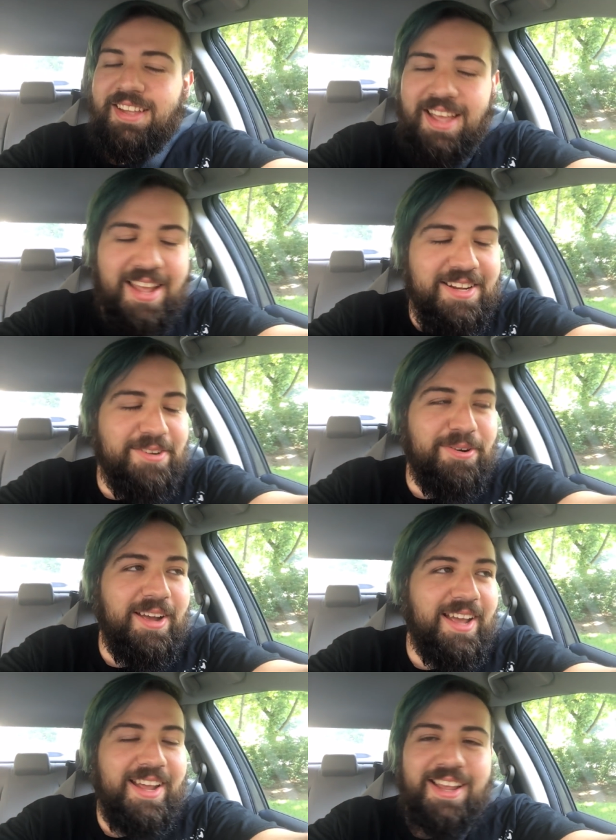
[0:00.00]

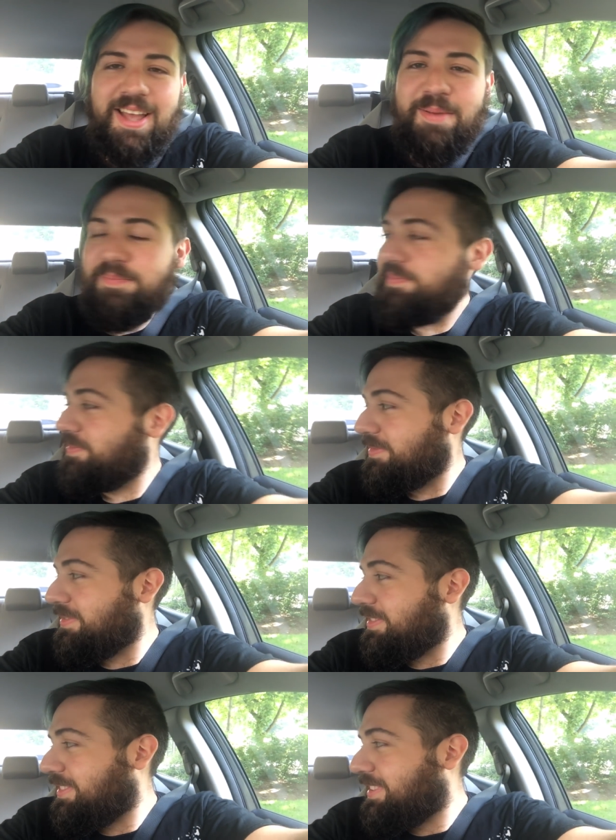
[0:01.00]
Anyway,
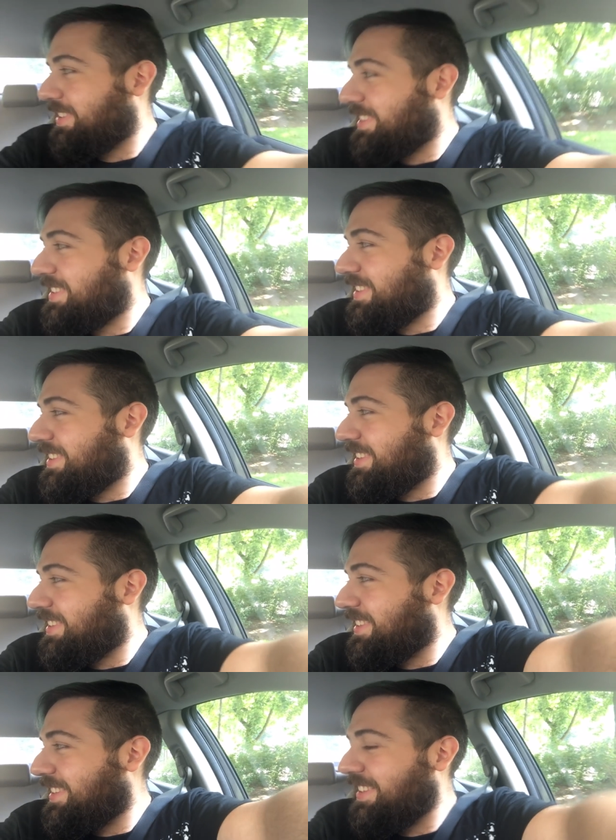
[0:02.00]

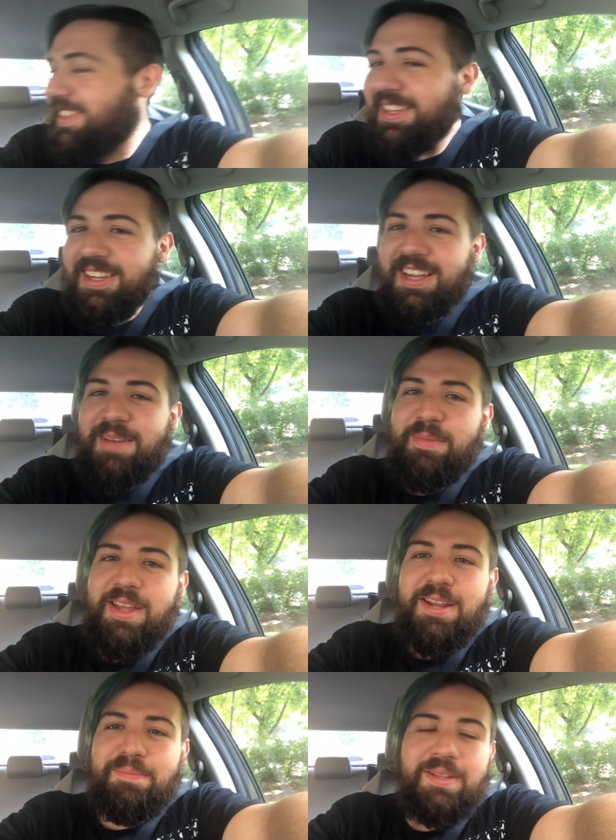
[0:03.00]
I, I
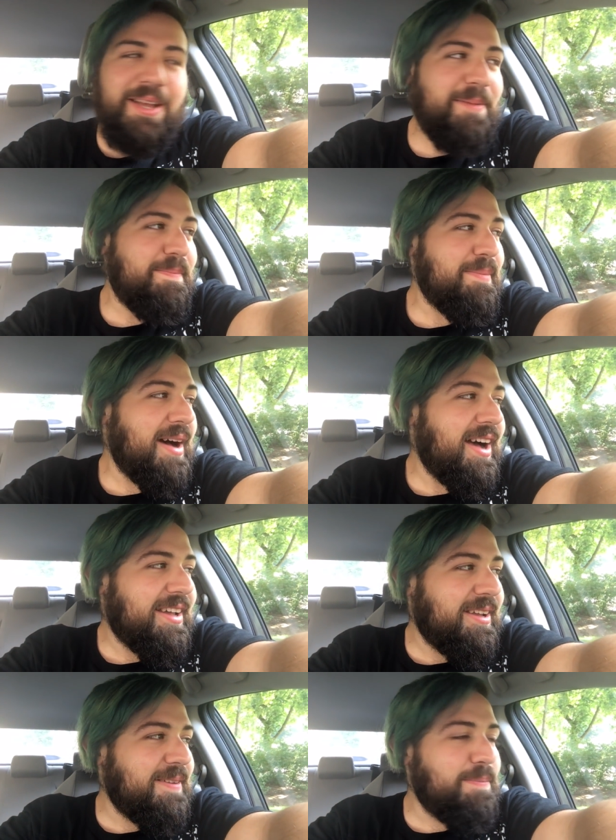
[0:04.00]
made up like a mock
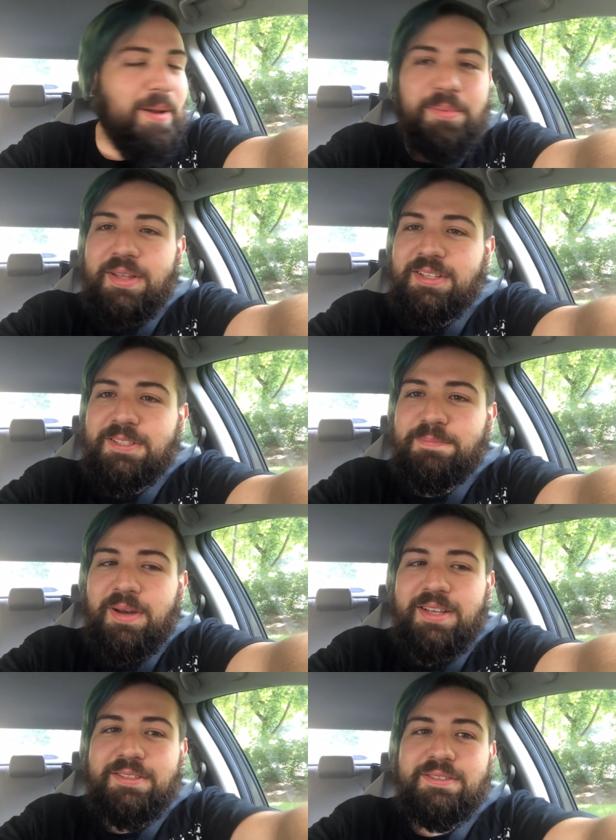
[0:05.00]
pumpkin
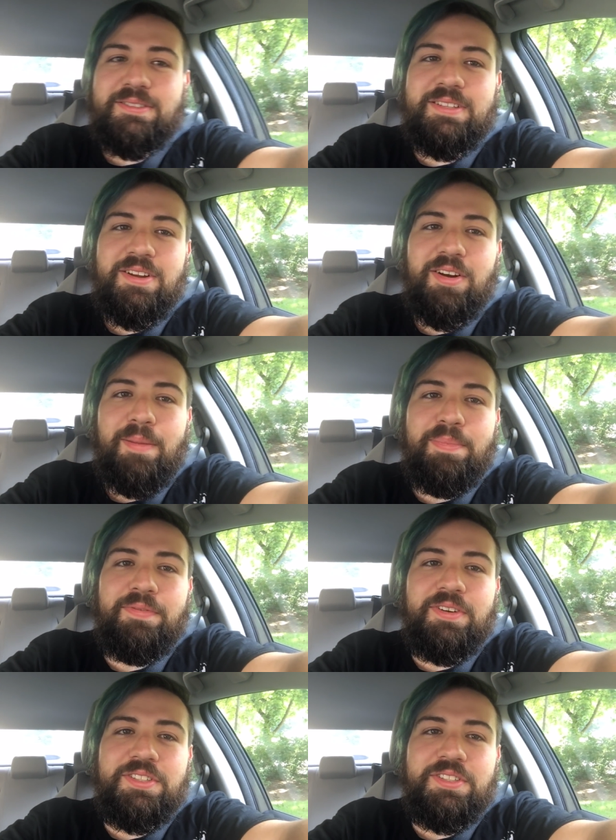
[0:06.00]
spice syrup for